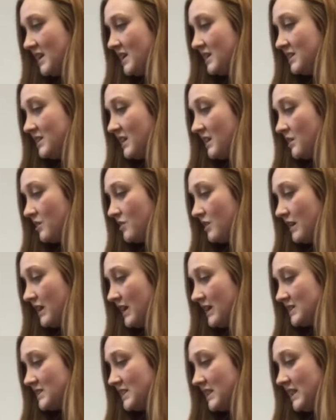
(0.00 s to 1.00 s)
There, the
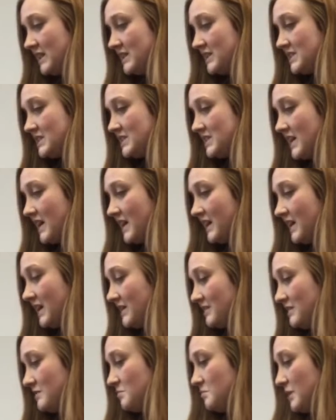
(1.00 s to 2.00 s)
ants eat the snack
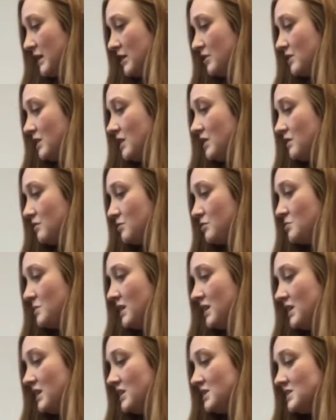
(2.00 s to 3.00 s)
and then bury the
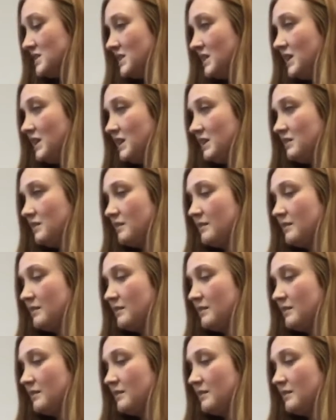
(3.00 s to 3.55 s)
remaining seed.